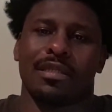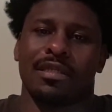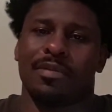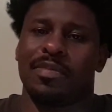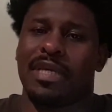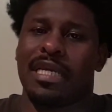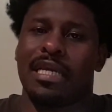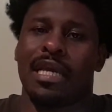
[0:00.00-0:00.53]
To
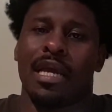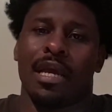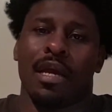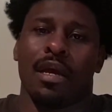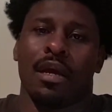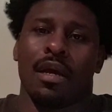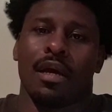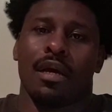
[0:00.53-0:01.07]
me,
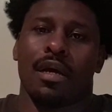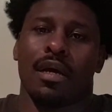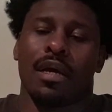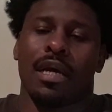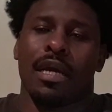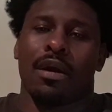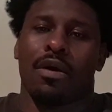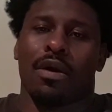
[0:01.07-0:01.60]

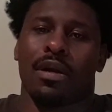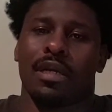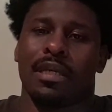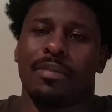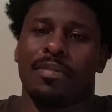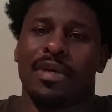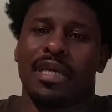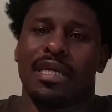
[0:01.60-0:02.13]
it
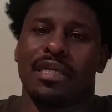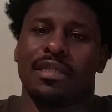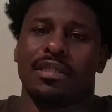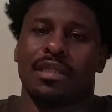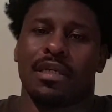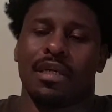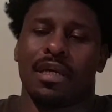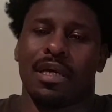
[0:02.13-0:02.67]
hardly
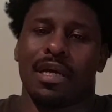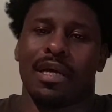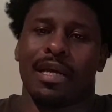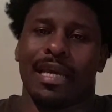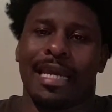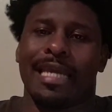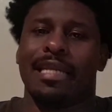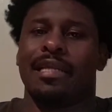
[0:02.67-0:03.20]
means
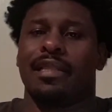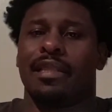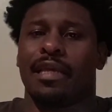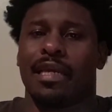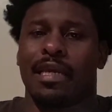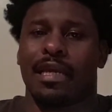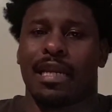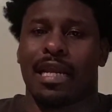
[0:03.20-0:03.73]

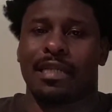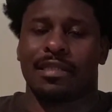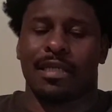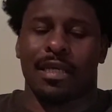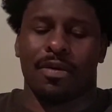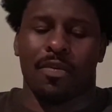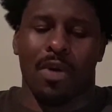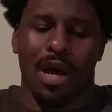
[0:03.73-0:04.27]
anything. I'll
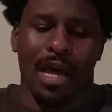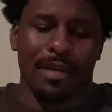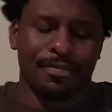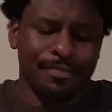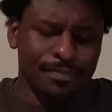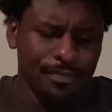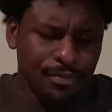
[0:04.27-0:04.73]
tell you why.